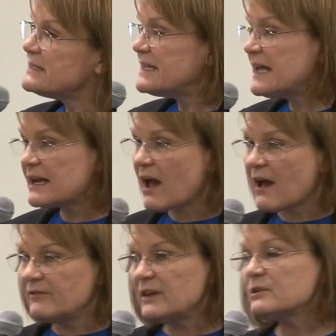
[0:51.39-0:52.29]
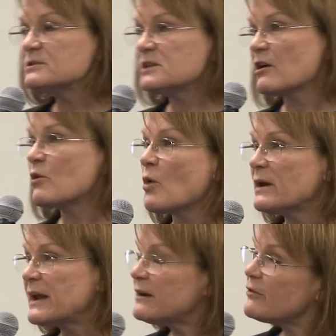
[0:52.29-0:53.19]
Deanne Ivy, who's our
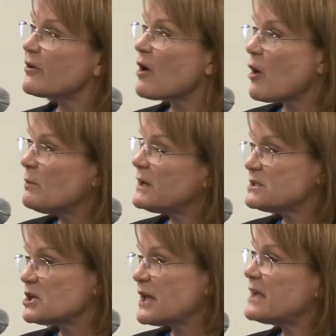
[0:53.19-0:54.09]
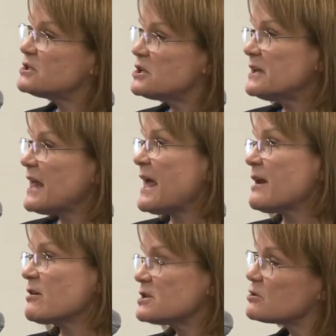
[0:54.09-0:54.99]
coordinator for open education and
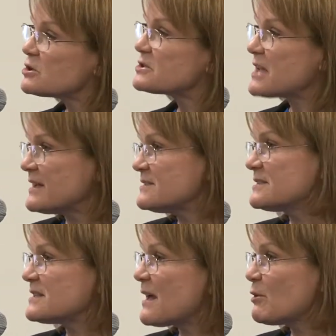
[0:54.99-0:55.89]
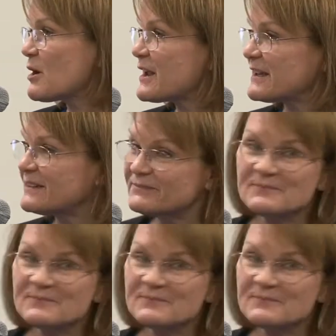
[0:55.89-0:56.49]
our social sciences librarian.